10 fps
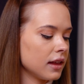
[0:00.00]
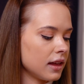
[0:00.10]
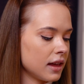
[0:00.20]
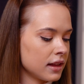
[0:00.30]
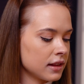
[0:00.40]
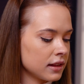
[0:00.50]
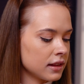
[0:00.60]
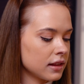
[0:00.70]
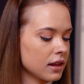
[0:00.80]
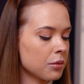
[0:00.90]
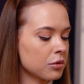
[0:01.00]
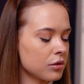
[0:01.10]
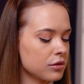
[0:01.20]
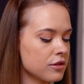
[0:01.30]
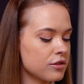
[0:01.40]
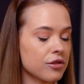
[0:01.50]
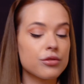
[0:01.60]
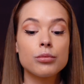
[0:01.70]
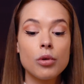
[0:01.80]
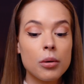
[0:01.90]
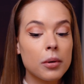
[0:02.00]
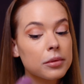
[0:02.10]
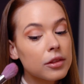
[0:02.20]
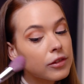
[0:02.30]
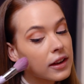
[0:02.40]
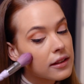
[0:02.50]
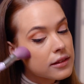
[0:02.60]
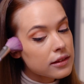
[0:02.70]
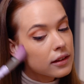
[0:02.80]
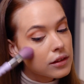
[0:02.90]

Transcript: And I'm going to just warm up the face.